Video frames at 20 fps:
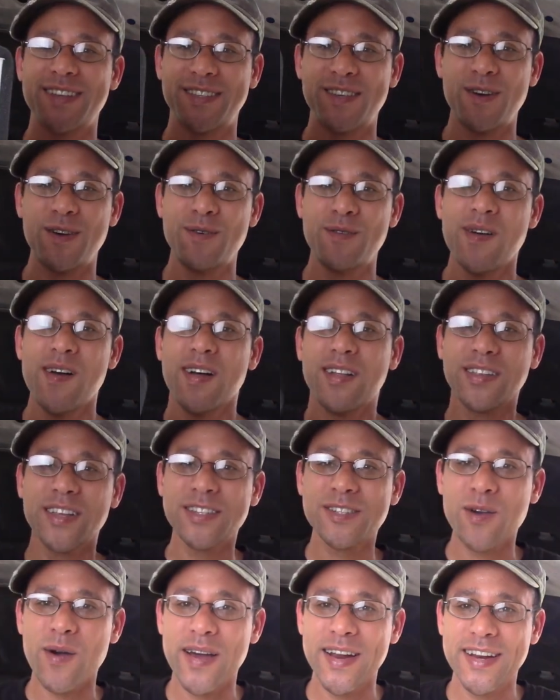So
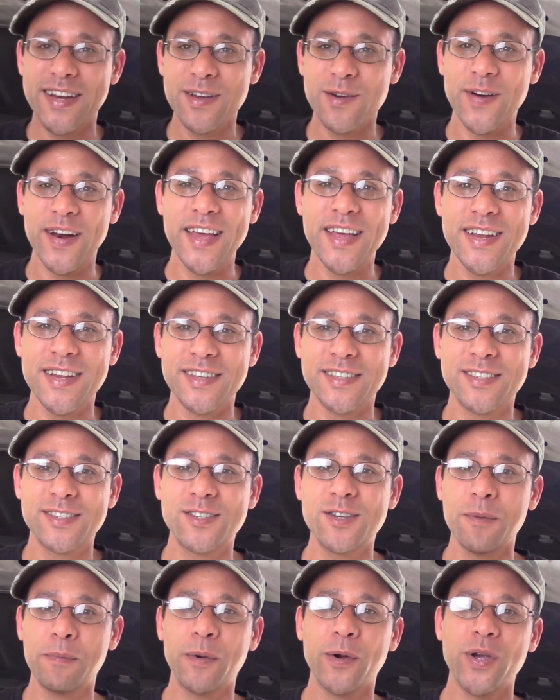let's go ahead and do it. It is
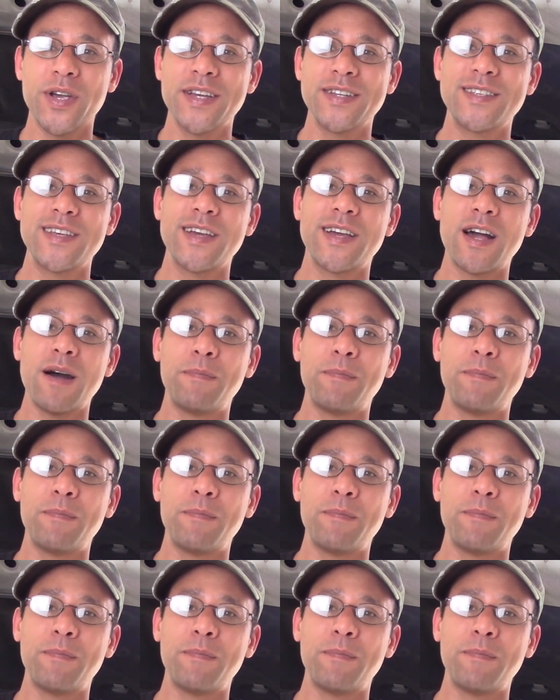super easy.